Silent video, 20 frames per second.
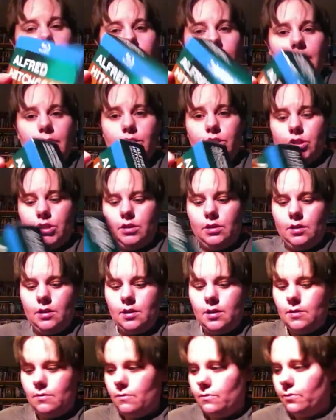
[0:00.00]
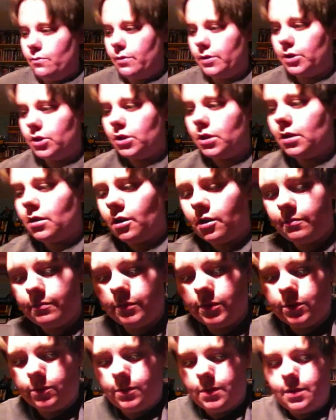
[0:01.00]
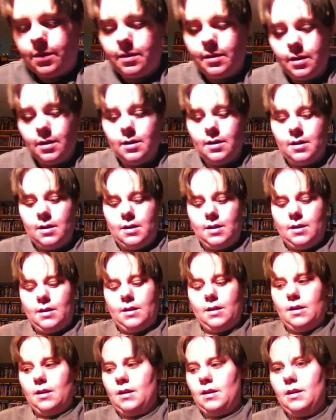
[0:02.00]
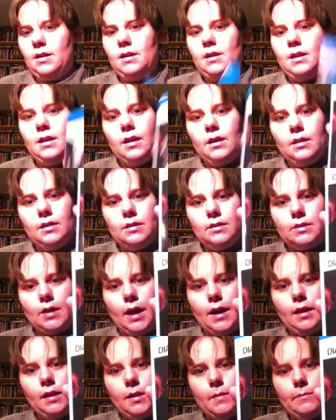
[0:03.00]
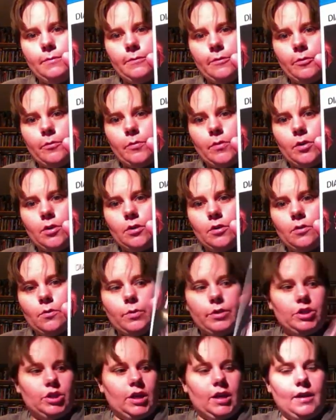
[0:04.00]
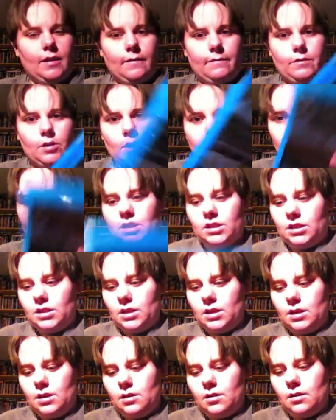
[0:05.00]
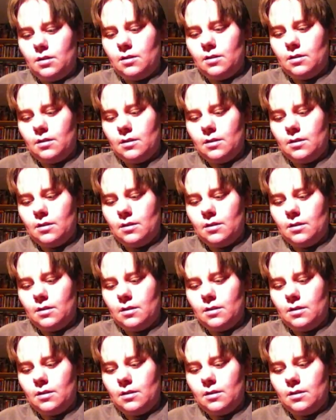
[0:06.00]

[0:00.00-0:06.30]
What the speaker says: collection, which comes with Dial M for Murder, which I have not seen,